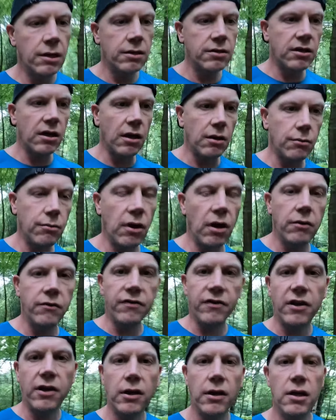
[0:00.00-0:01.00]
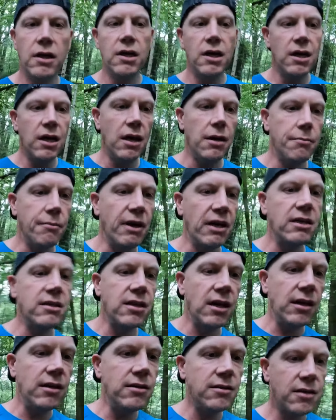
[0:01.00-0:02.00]
so hopefully it
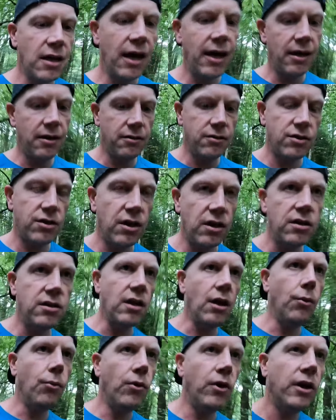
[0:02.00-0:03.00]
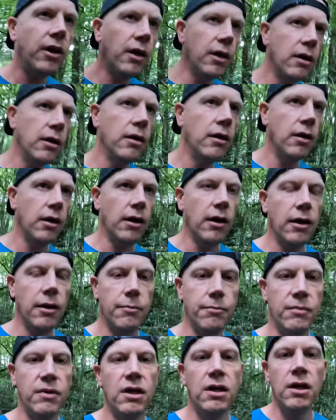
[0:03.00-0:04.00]
maintains that and stays that way,
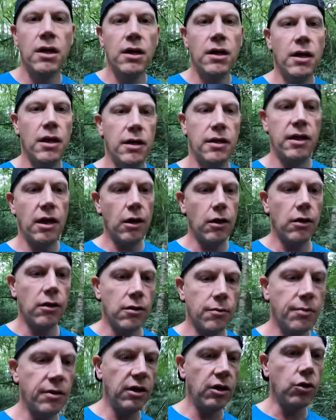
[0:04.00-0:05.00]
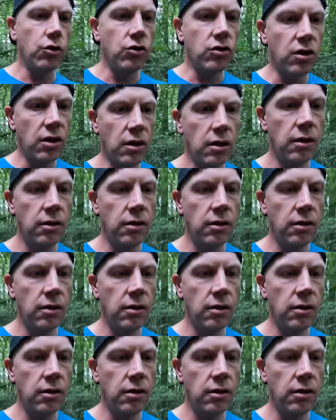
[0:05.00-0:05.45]
and that'll be good